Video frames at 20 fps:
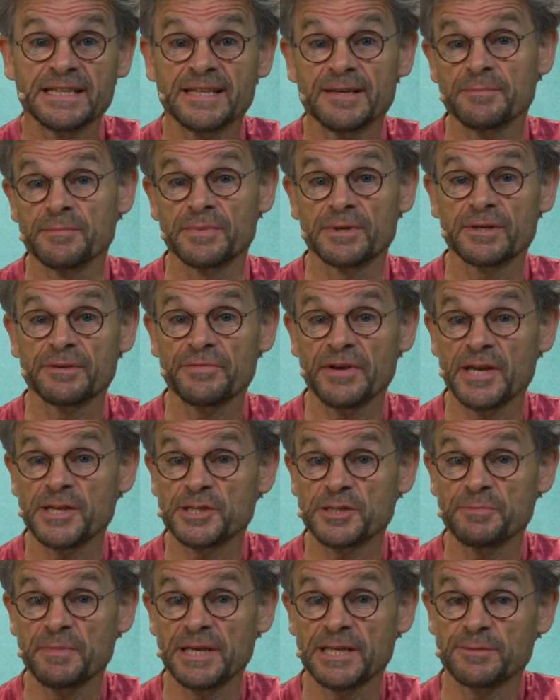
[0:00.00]
number of
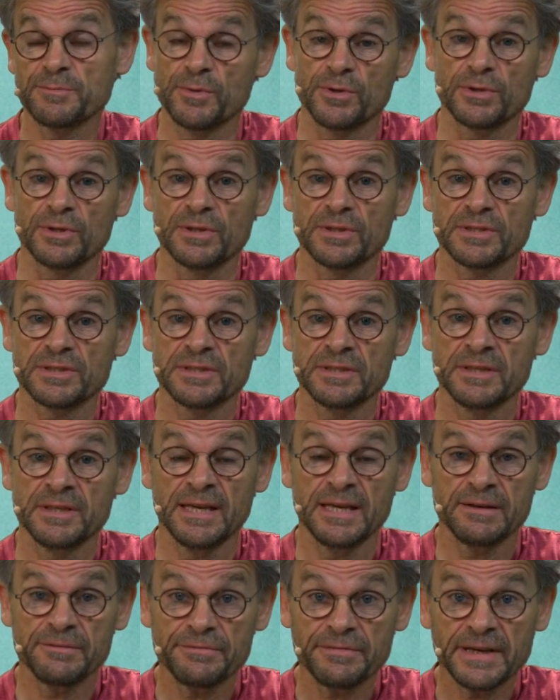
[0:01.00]
agent-based models.
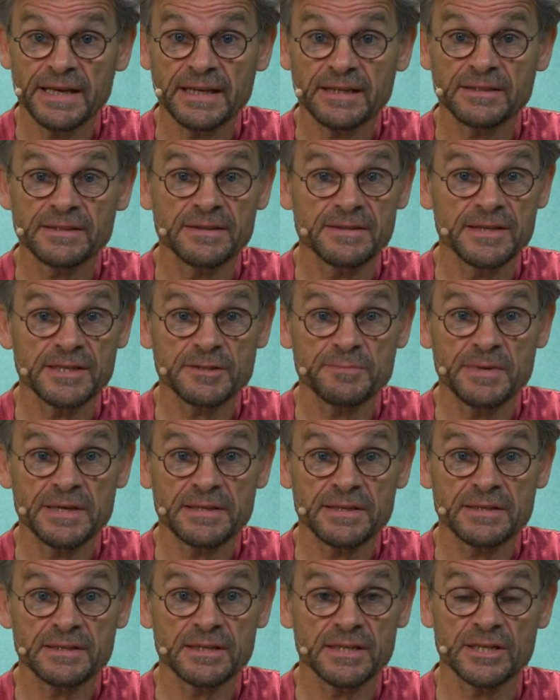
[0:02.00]
In fact, this
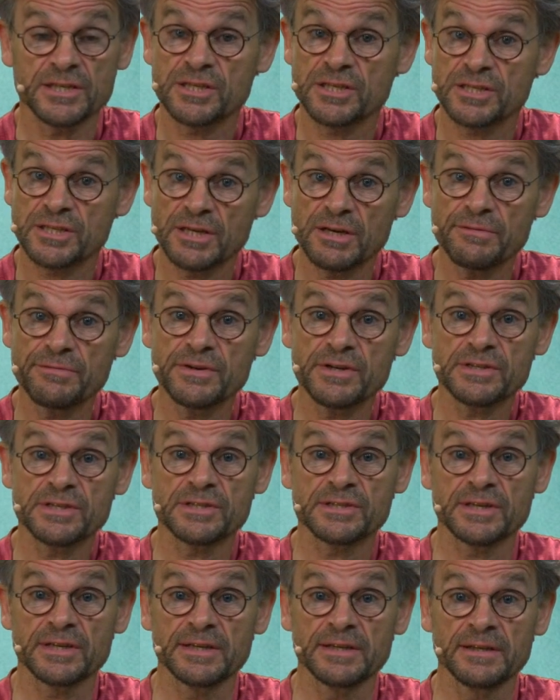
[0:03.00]
method is so
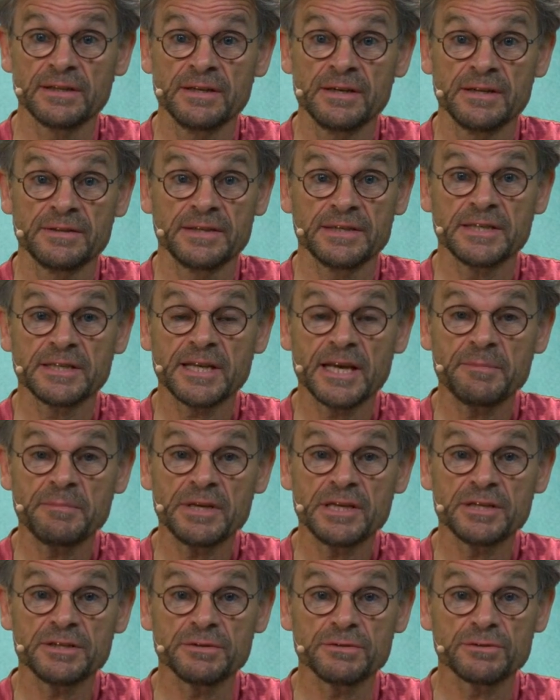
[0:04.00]
versatile that it can
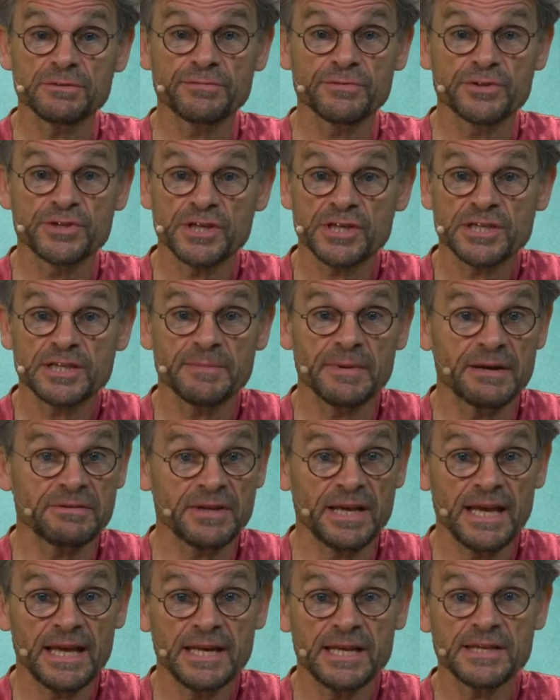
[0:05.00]
be used for just about
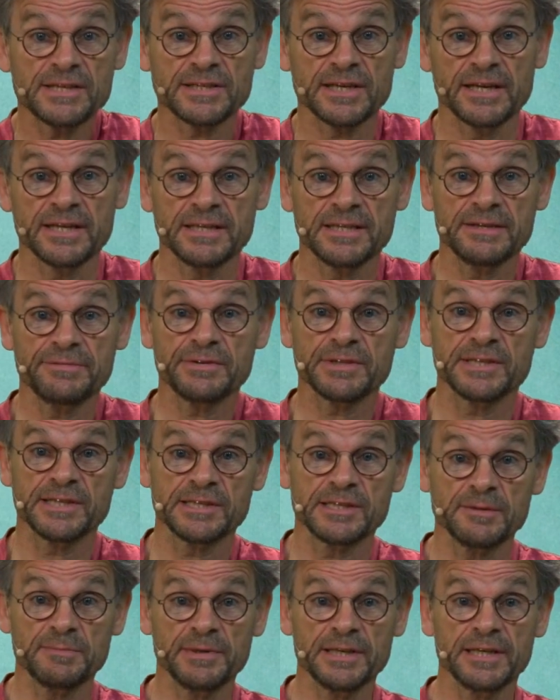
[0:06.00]
any scientific
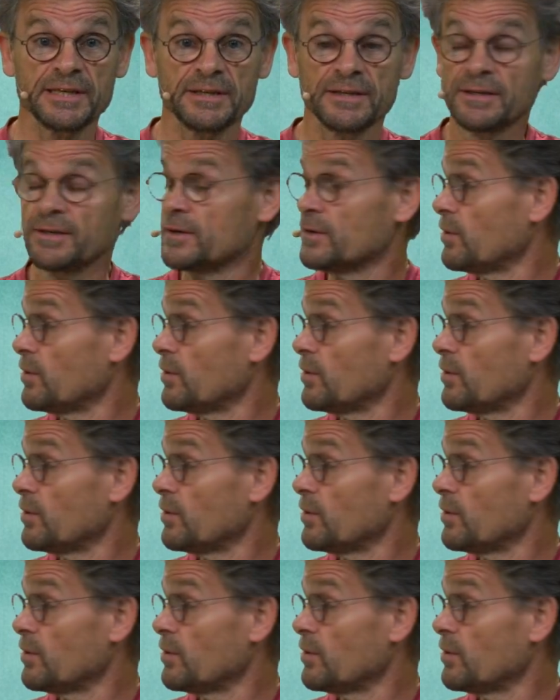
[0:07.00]
discipline,